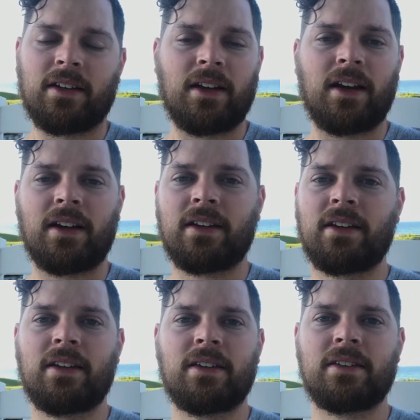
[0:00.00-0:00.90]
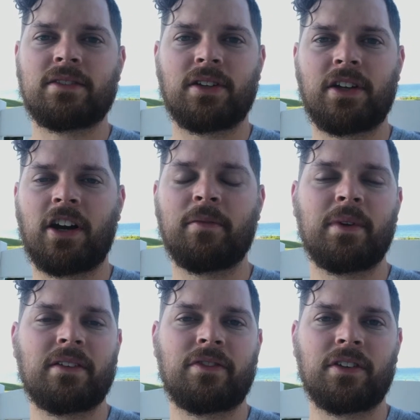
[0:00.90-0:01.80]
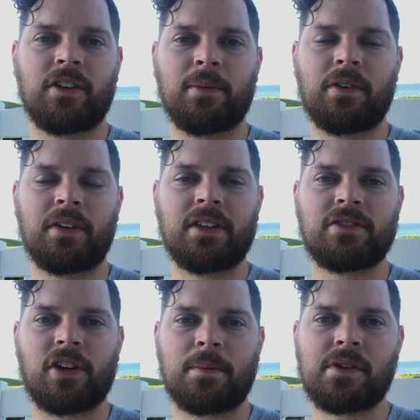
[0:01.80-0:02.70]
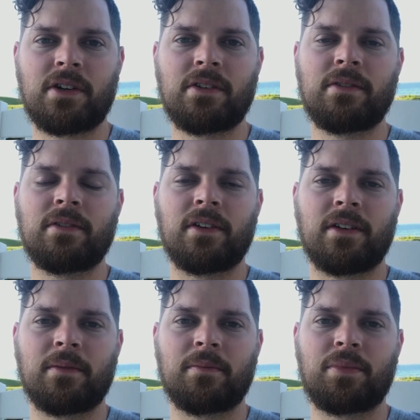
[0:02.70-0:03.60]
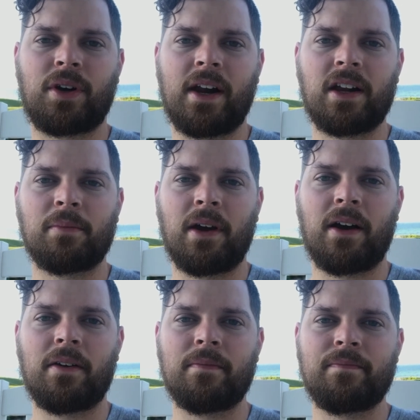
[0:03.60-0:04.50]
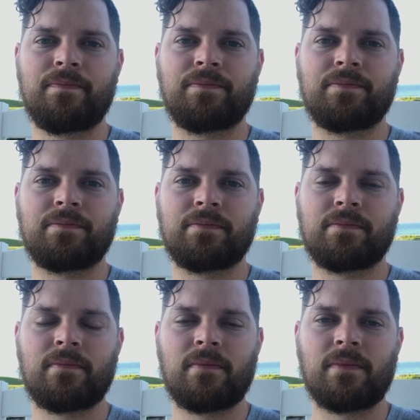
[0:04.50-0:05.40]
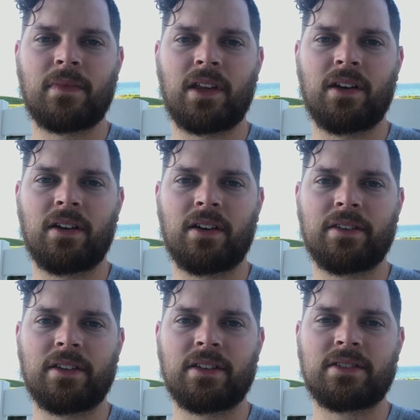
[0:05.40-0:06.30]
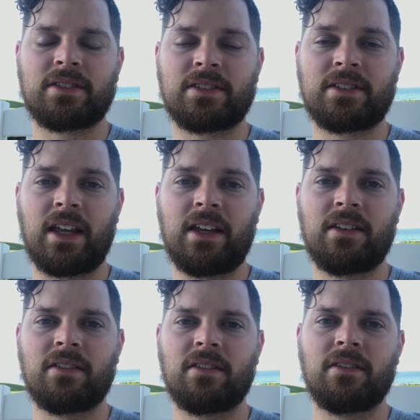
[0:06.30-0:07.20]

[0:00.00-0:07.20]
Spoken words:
yeah, so here I've been for a little bit reading scripture, praying about the state